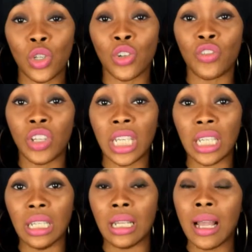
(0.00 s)
to your
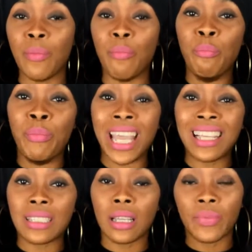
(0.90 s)
feed,
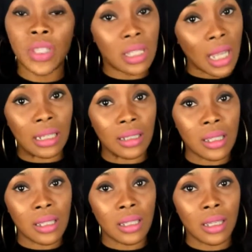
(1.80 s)
makes
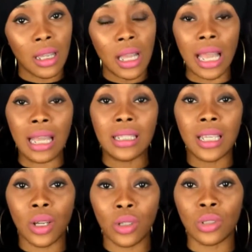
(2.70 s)
sense, and
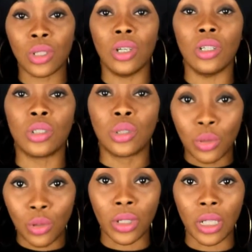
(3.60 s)
tells a
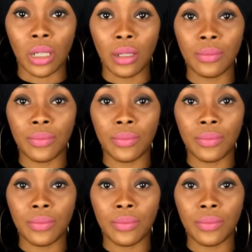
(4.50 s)
story.